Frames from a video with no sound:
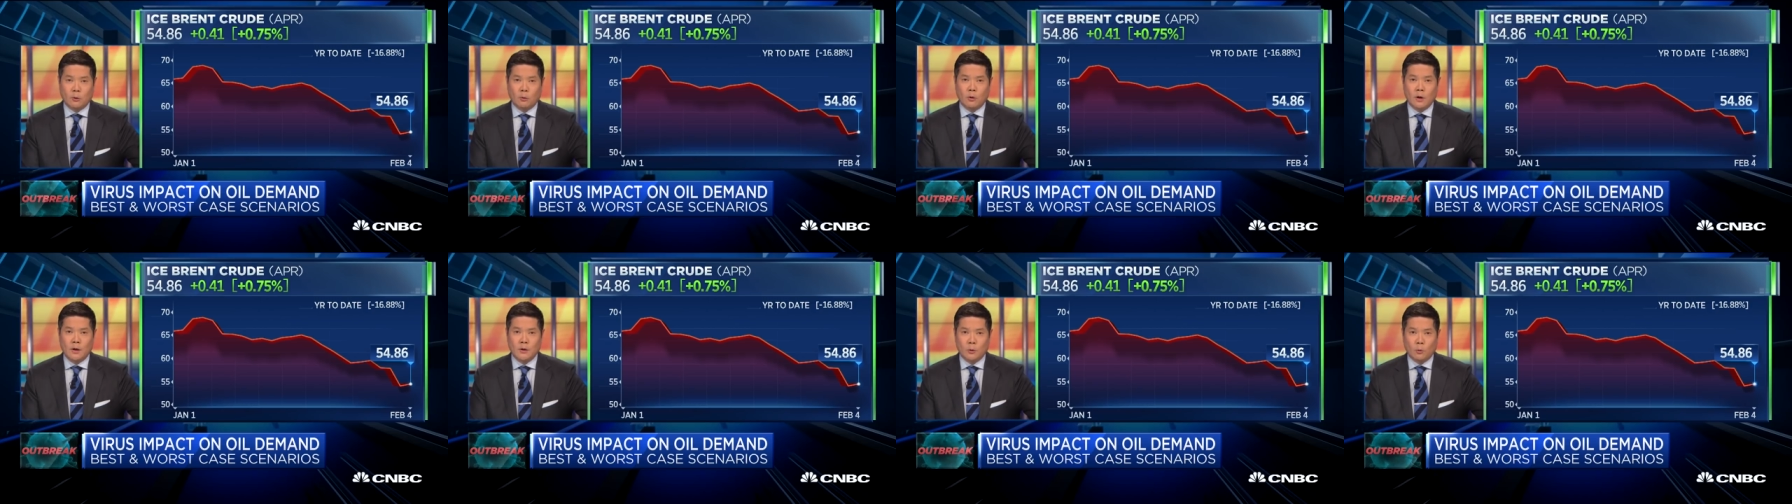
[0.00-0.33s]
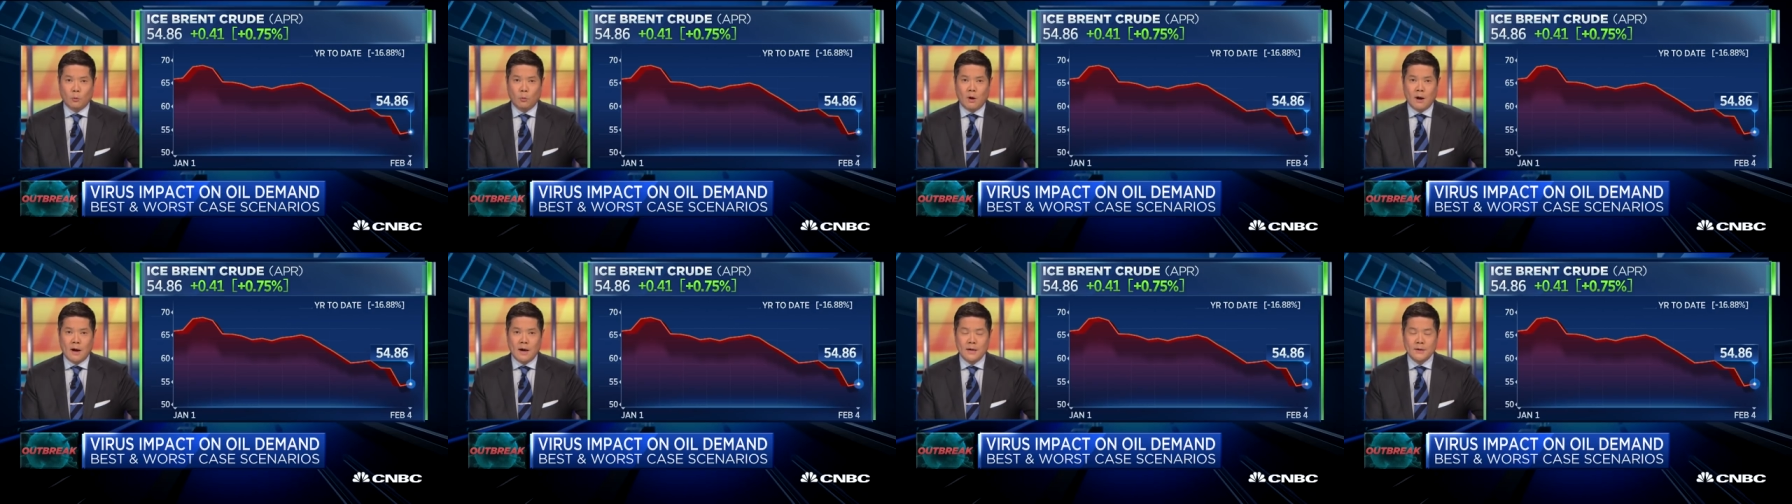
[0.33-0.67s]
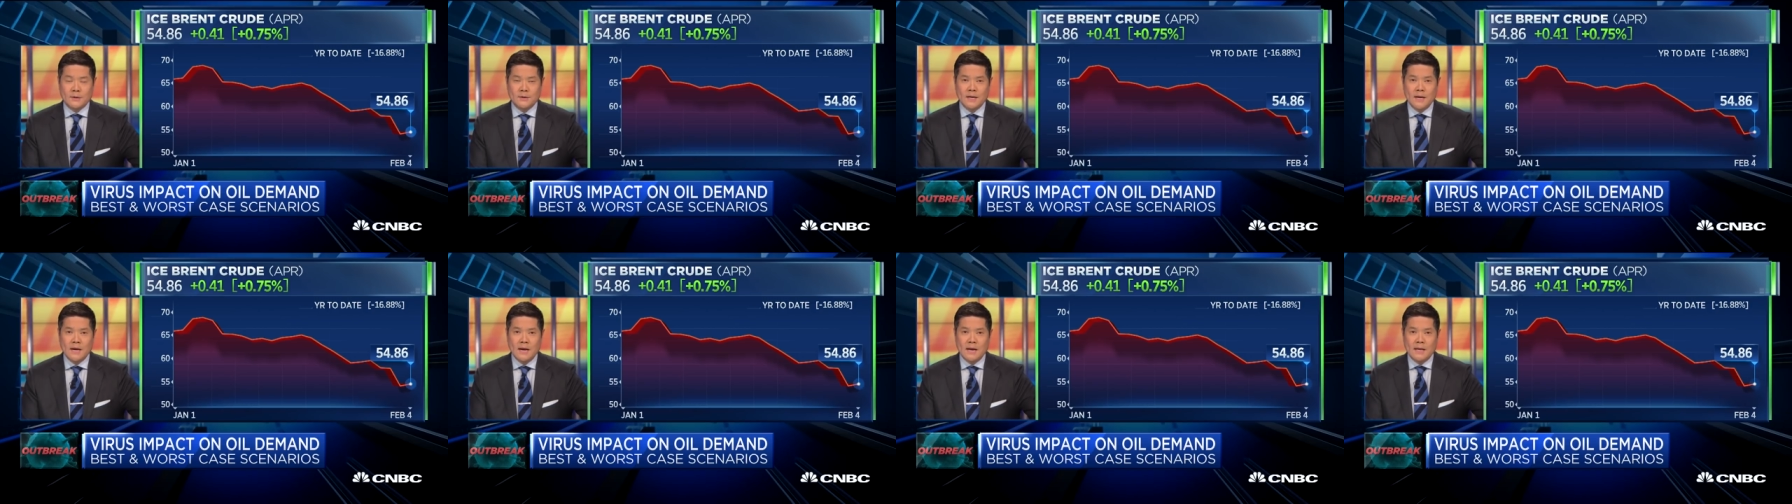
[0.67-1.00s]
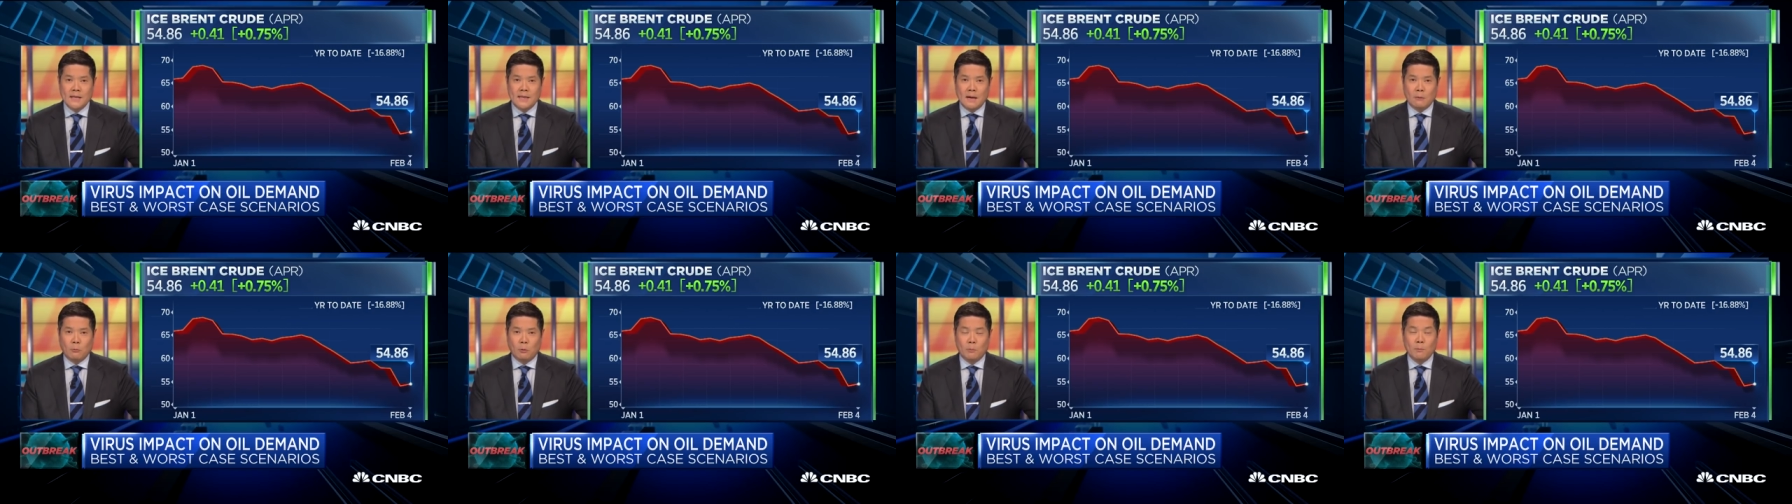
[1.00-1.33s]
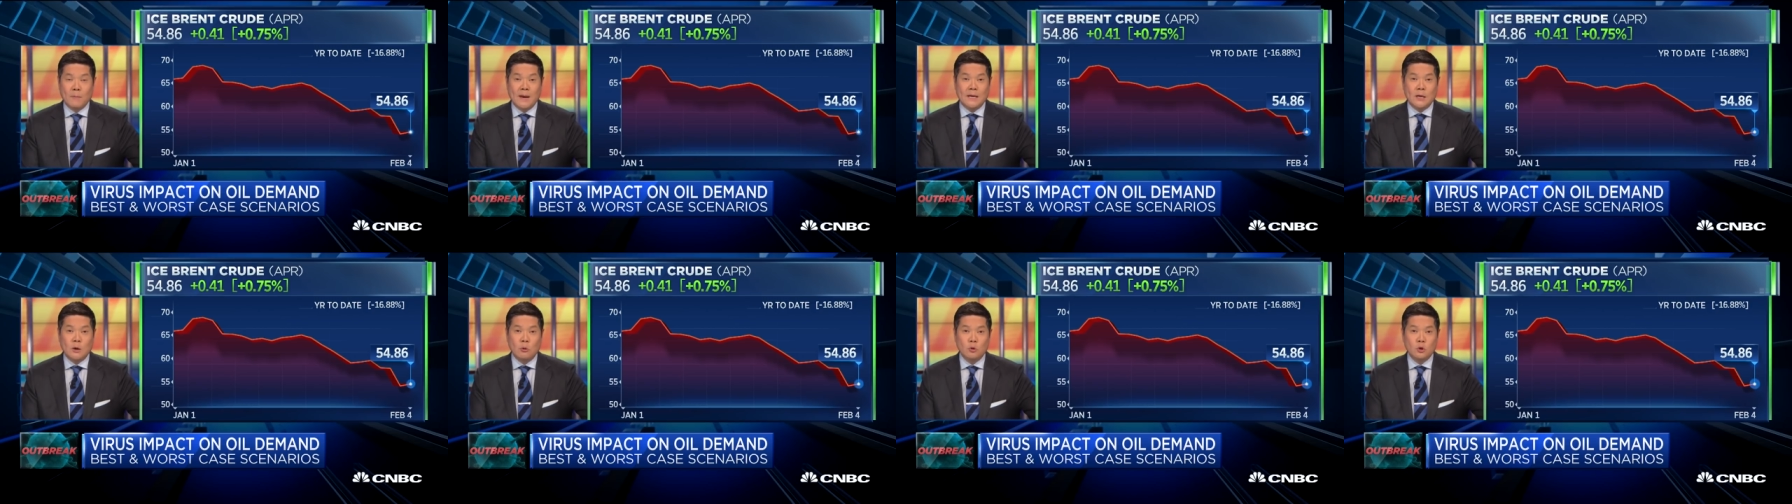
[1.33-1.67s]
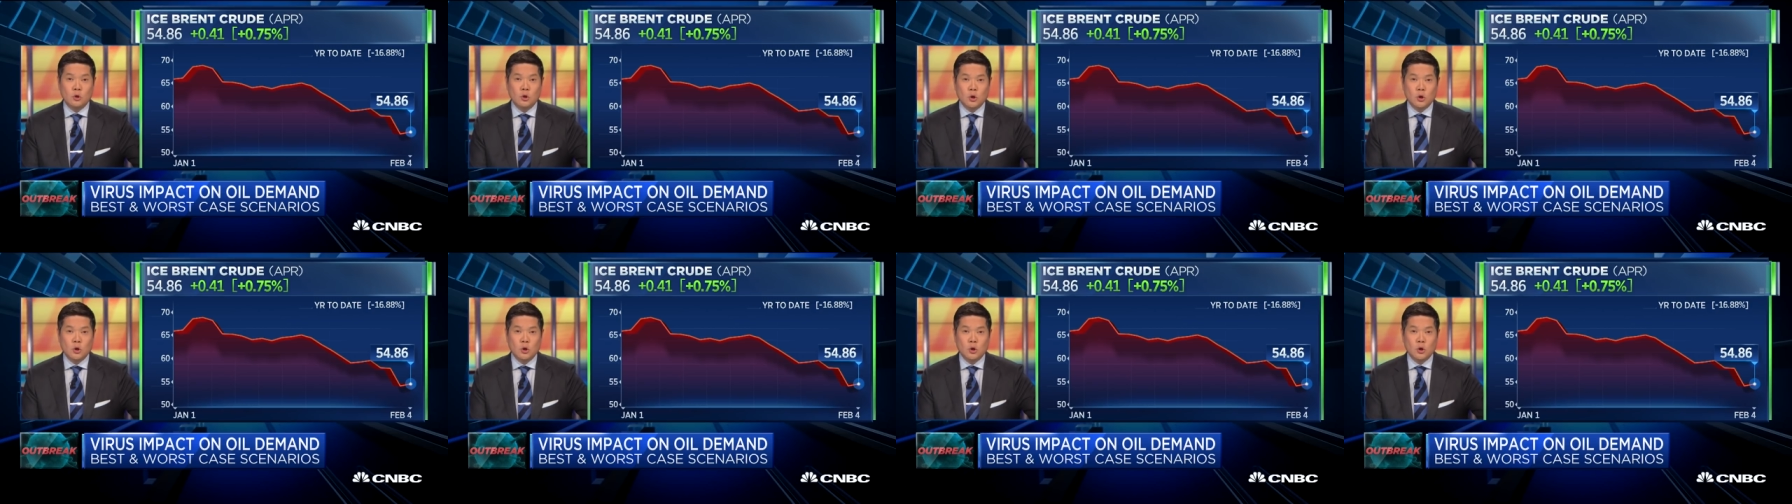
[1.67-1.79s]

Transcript: or otherwise, that will make you